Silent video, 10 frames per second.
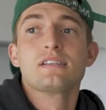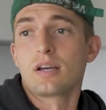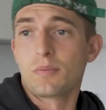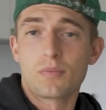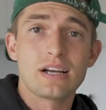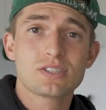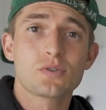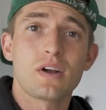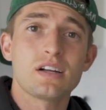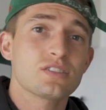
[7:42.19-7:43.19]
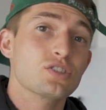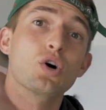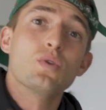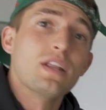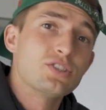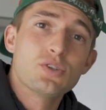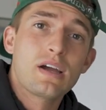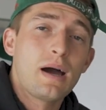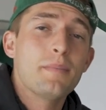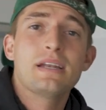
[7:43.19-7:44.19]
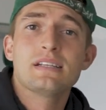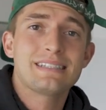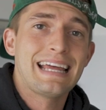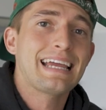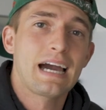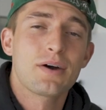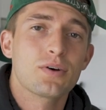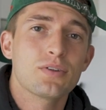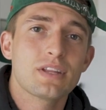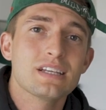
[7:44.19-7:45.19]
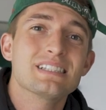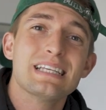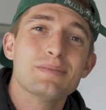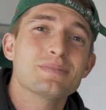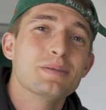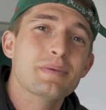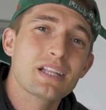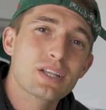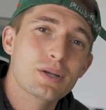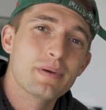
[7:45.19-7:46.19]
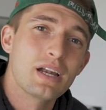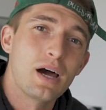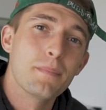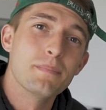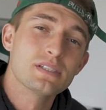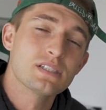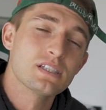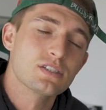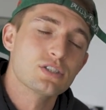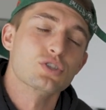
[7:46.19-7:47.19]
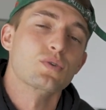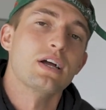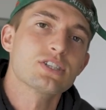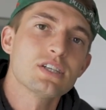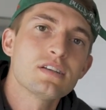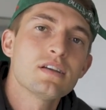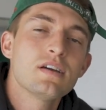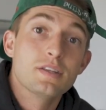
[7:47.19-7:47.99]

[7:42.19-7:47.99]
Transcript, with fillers: Some restaurants don't let you come in, it's takeout only. It seems to be a little bit on business discretion.